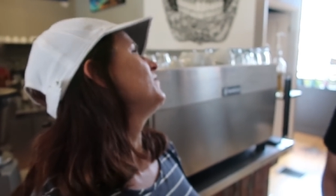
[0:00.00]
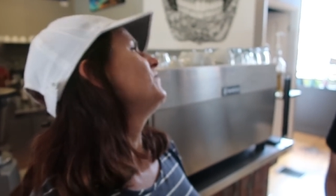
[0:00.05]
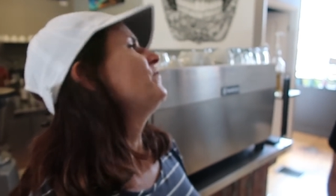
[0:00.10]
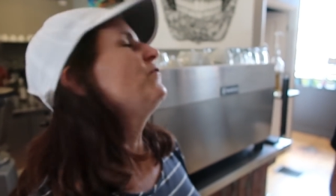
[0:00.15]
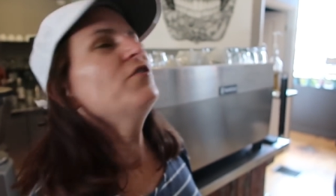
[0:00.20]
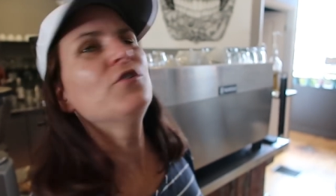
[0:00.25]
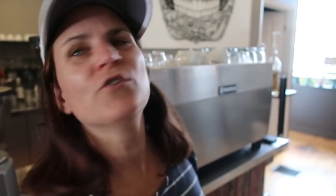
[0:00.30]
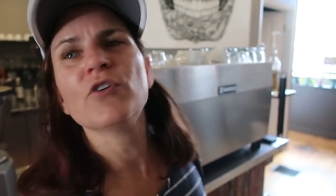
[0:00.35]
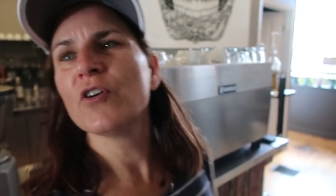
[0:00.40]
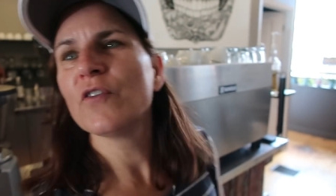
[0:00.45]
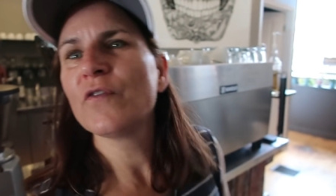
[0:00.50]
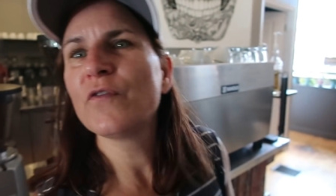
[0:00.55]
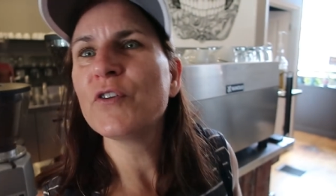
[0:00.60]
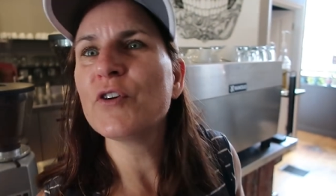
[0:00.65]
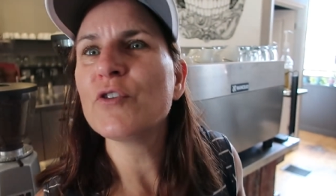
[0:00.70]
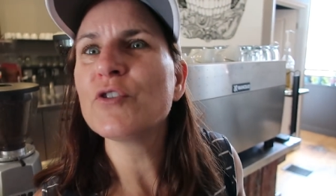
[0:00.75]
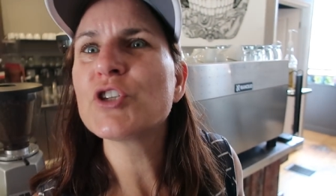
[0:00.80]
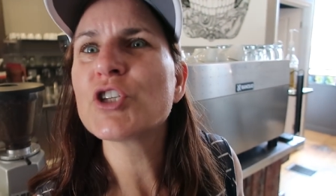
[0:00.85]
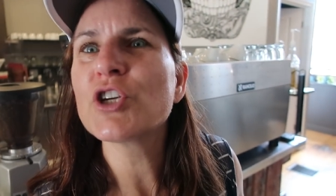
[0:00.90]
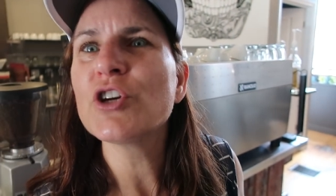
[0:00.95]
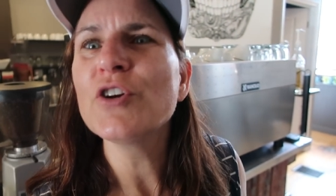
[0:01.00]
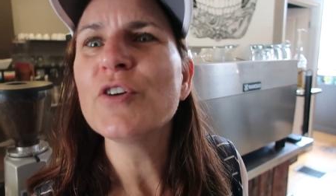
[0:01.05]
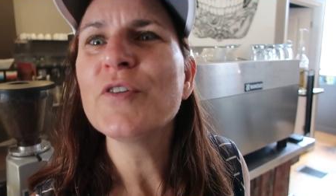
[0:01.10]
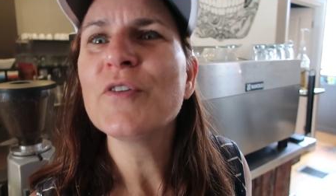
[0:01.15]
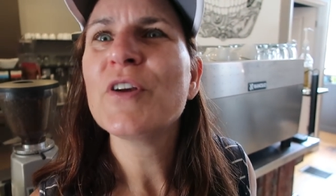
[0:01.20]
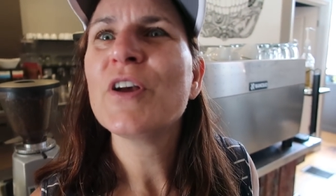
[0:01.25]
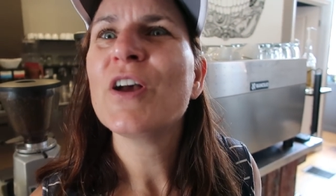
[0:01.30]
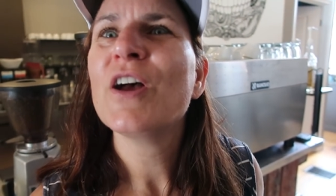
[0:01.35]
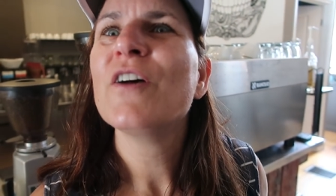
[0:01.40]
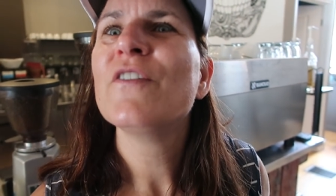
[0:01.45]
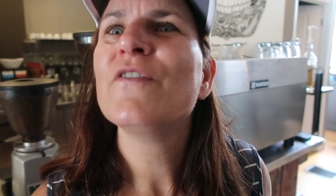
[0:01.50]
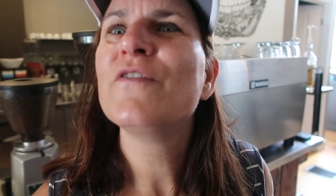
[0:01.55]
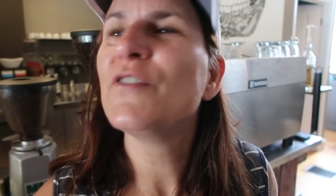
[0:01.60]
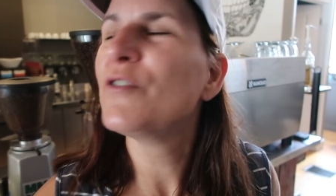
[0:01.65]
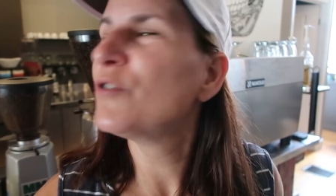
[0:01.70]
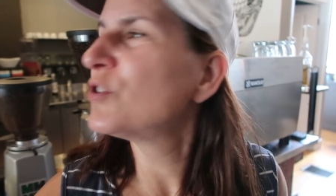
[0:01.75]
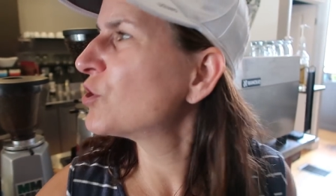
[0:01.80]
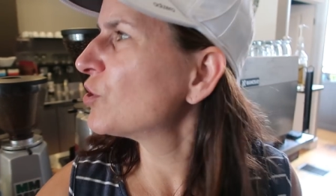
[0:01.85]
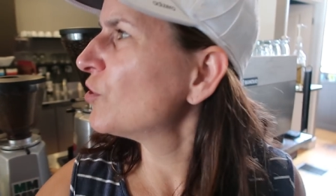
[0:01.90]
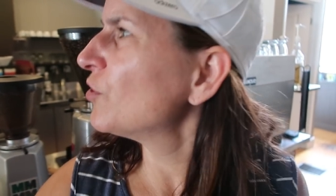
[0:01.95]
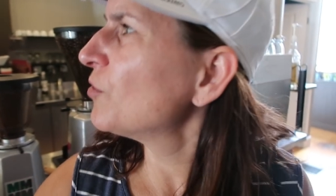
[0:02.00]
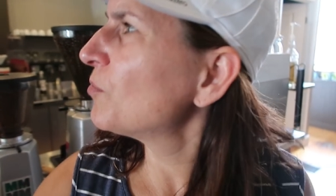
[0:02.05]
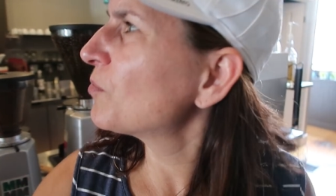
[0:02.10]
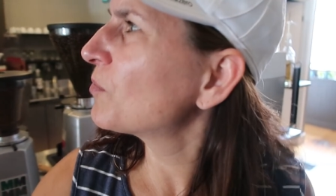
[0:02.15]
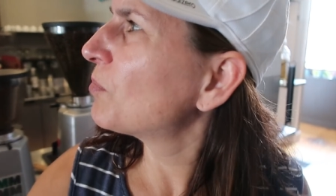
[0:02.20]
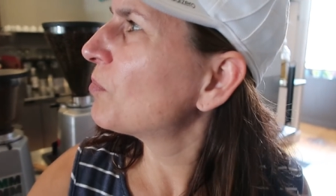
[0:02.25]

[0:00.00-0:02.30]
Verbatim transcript: Yeah, this is the target audience here.